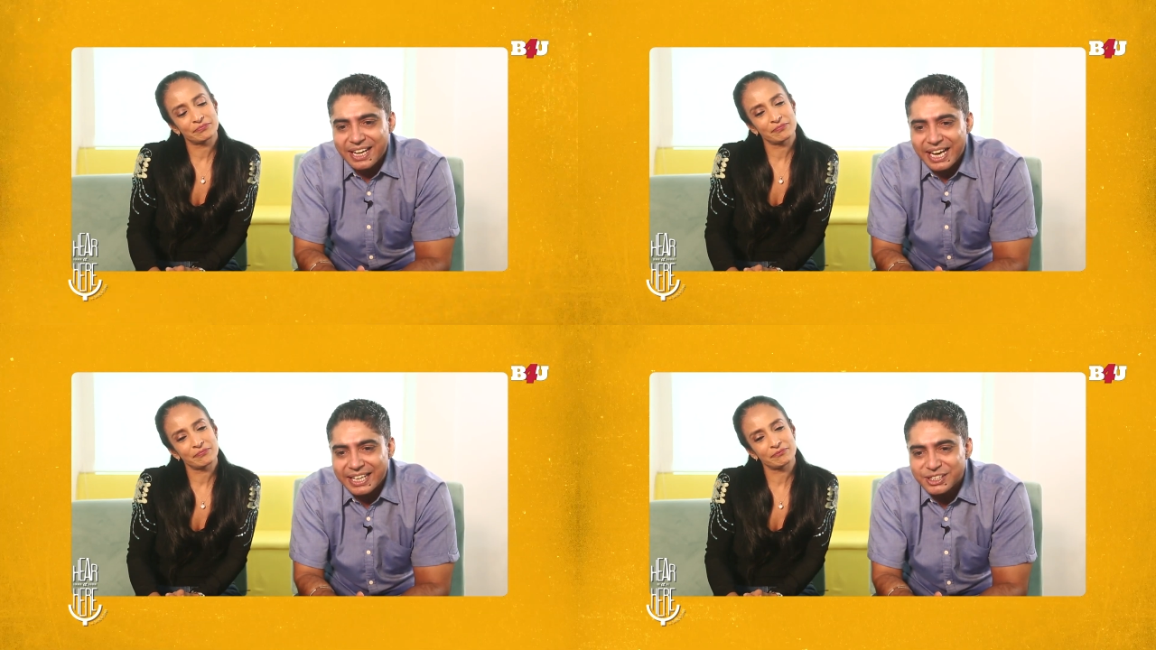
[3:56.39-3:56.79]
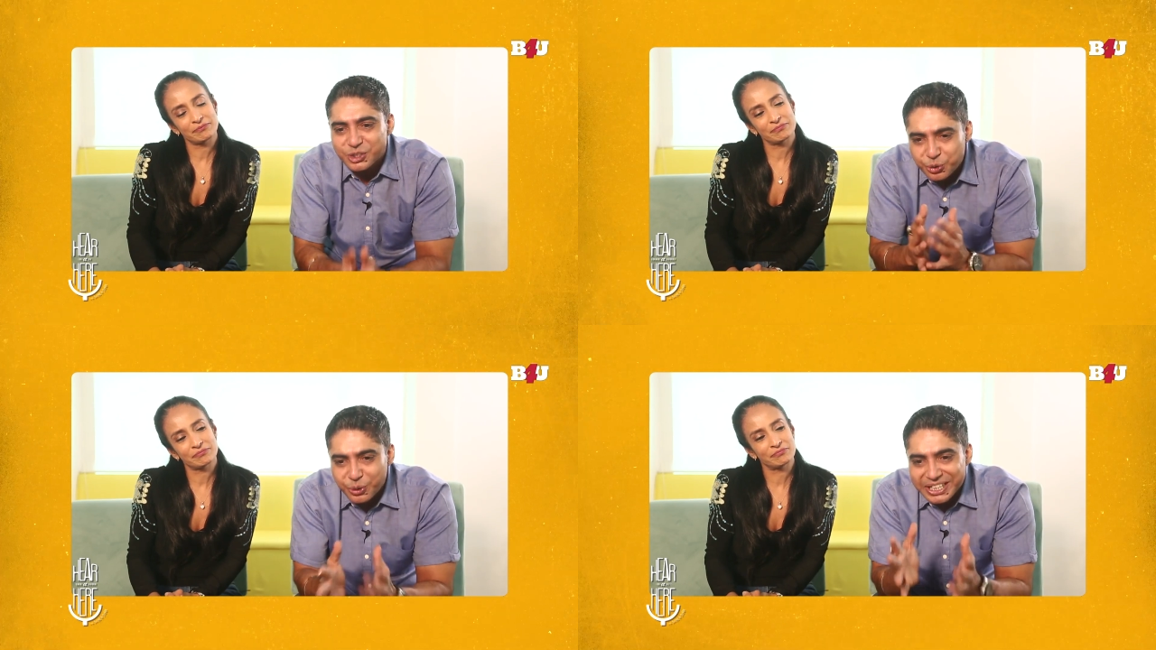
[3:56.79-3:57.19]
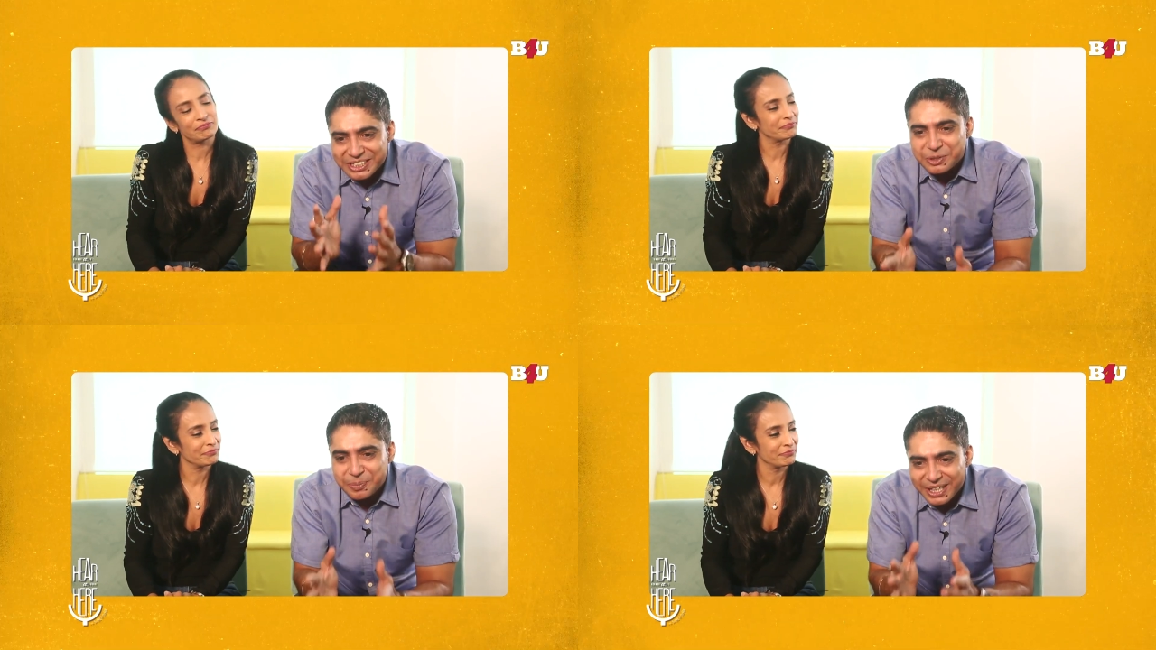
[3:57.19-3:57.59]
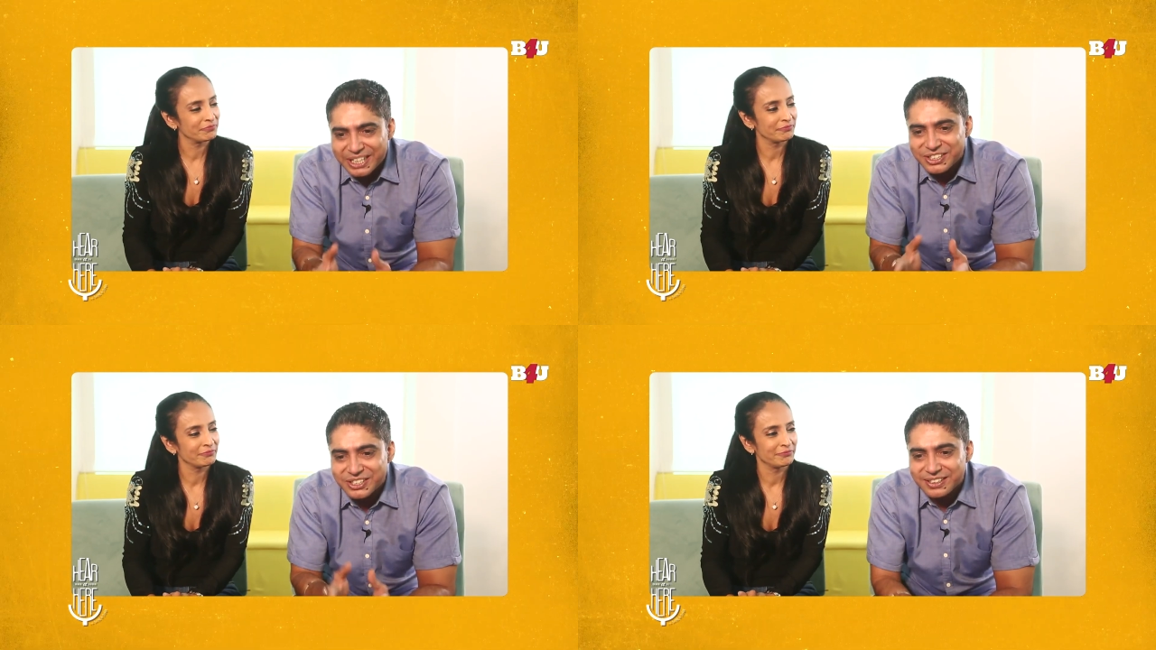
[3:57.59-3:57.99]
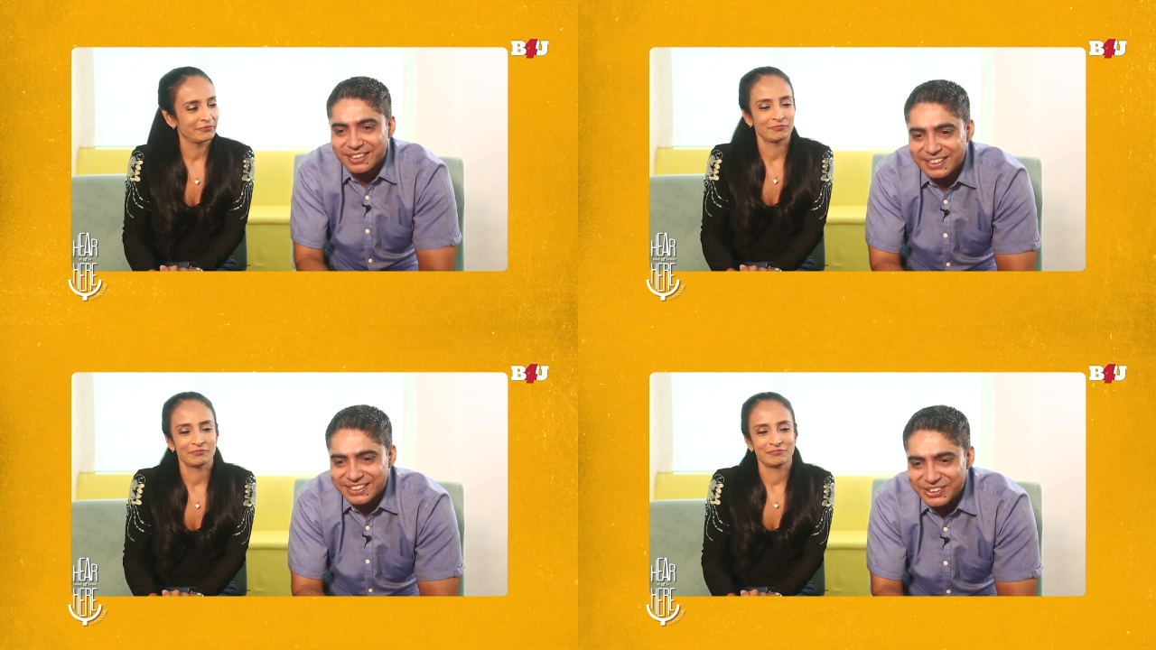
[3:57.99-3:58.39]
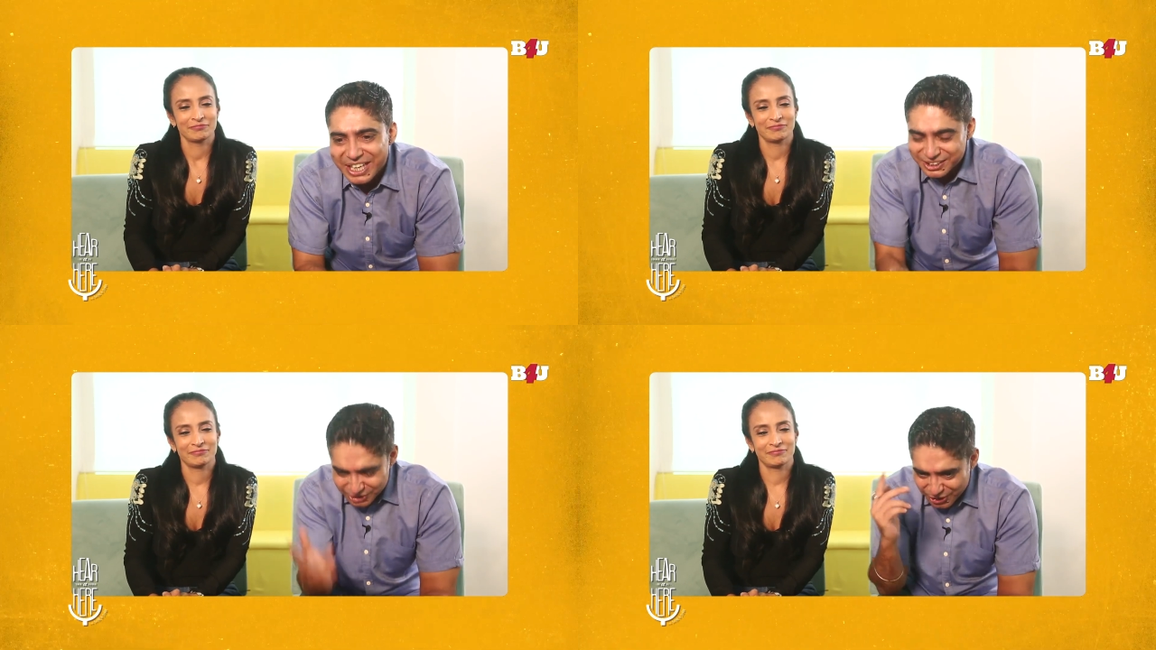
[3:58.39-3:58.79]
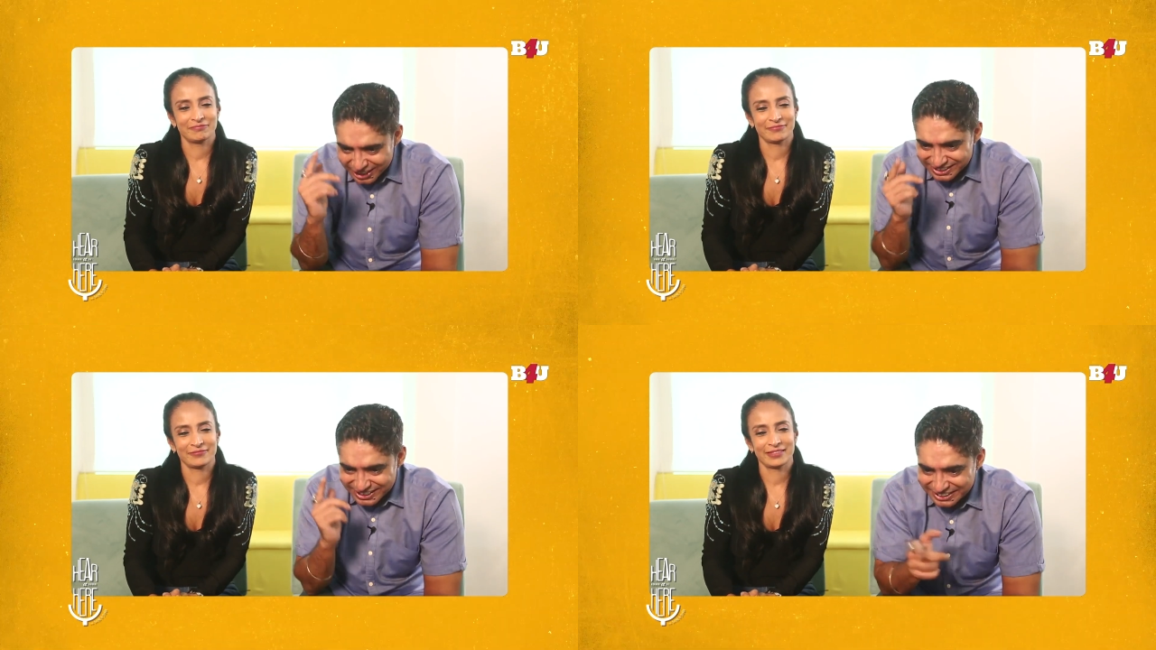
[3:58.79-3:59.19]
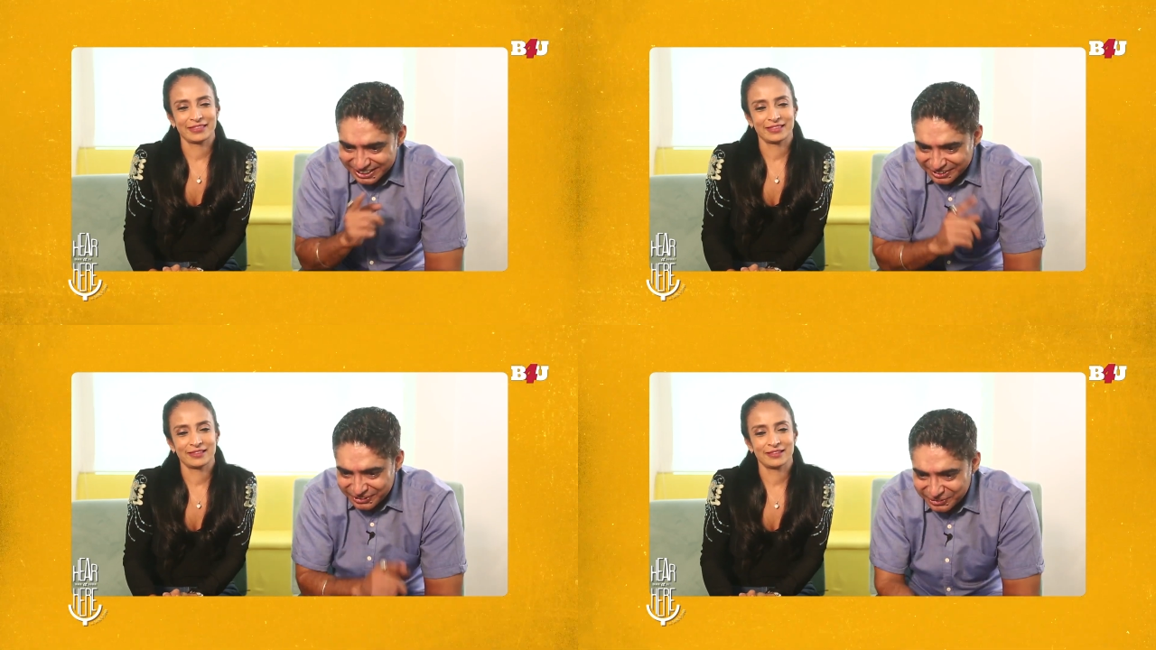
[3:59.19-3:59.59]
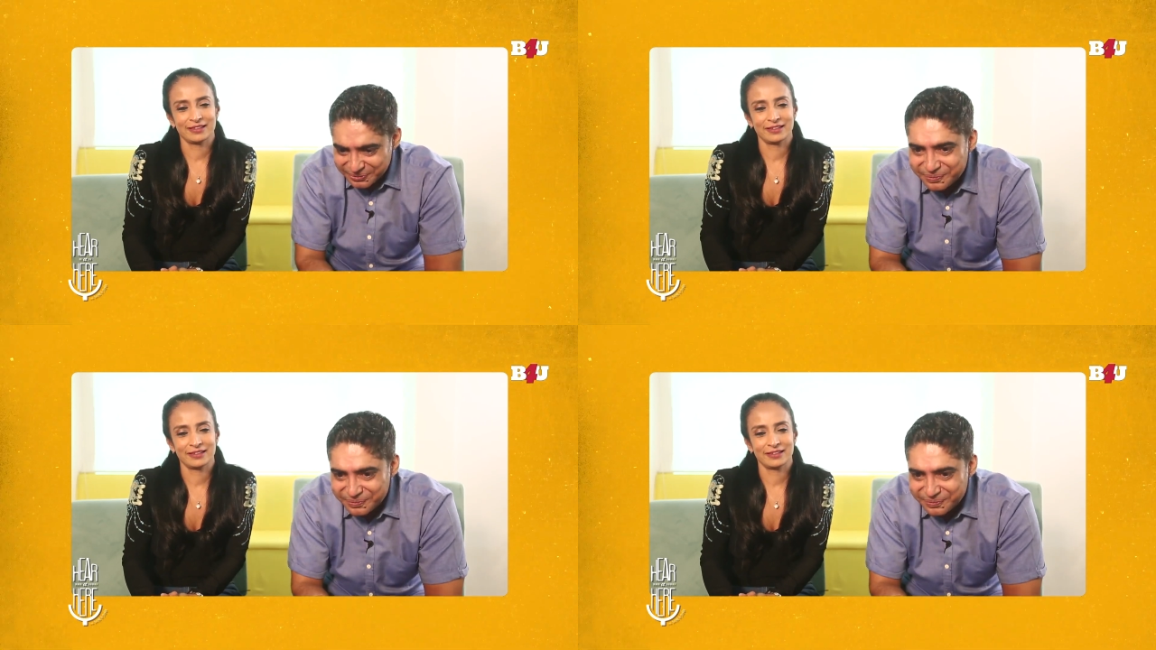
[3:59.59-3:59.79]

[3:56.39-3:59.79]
Speaker 1: and it's truly inspirational. So I just thought I'd sing that to you.